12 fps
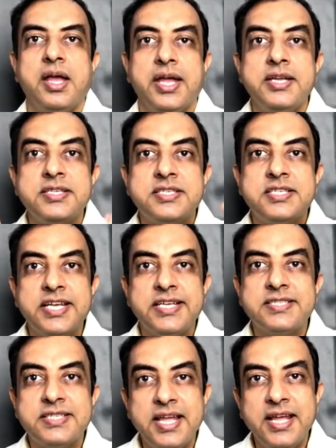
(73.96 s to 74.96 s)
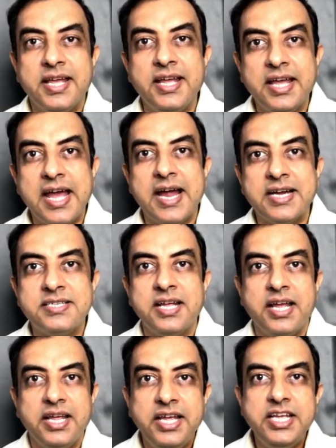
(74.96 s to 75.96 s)
In 6 thinking hats,
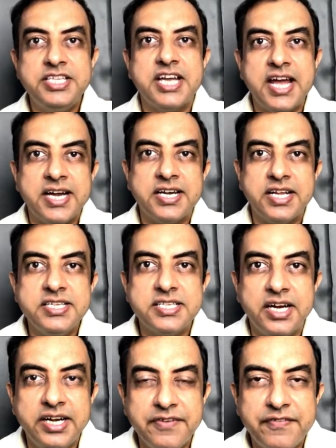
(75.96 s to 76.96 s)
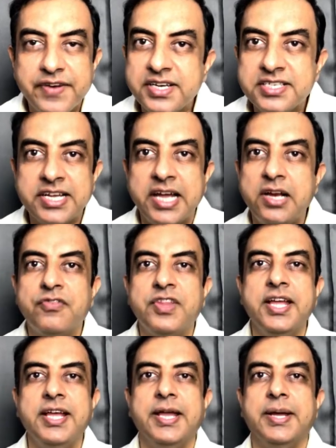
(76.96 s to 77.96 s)
each hat is a different style of
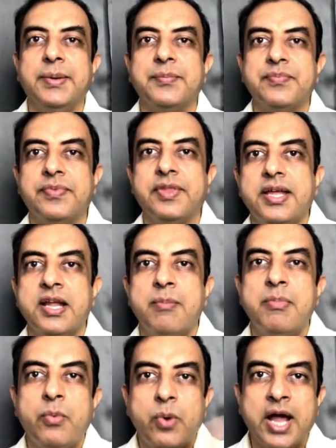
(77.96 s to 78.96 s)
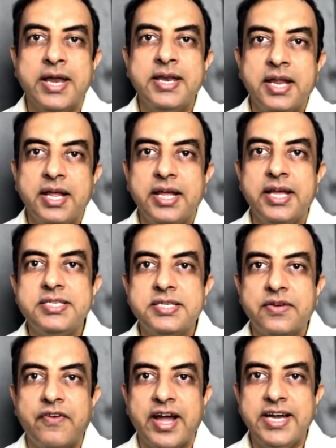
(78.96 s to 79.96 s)
thinking. Number 1 is
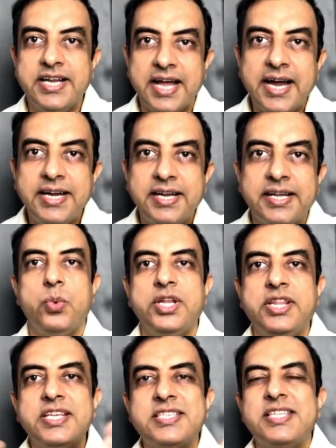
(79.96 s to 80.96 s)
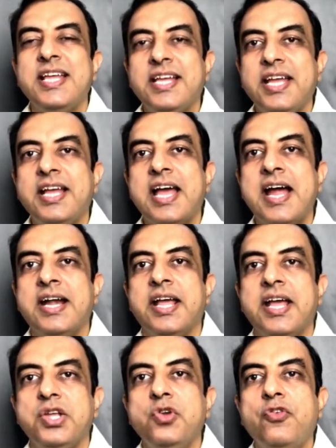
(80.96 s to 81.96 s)
the white hat. With this thinking hat,
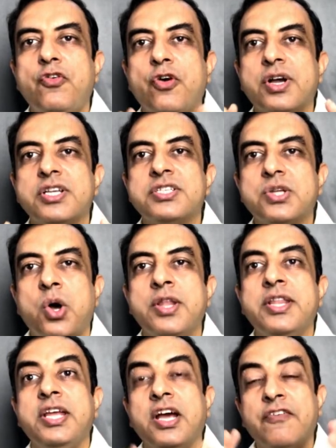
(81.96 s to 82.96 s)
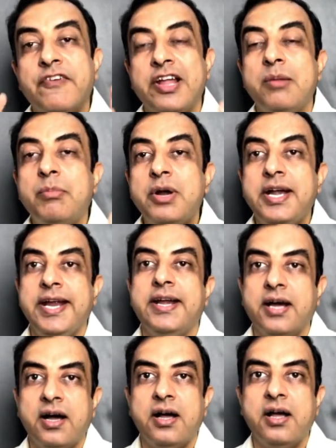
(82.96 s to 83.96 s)
you focus on the available
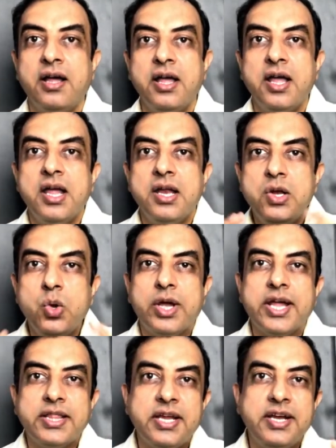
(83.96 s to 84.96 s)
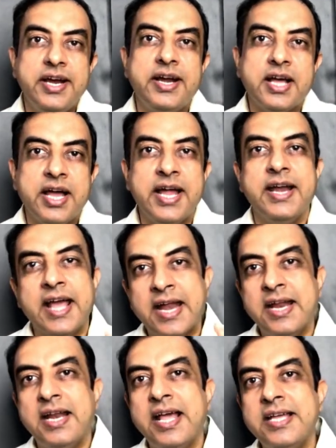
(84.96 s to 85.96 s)
data. Look at the data and
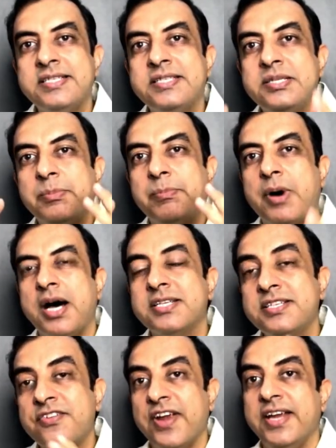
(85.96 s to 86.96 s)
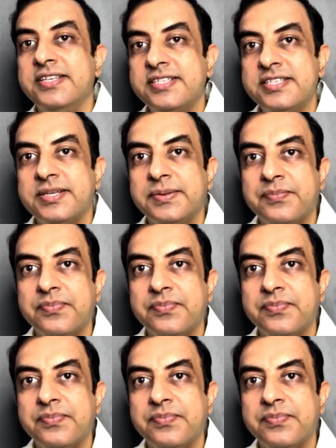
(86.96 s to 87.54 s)
analyze the past trends.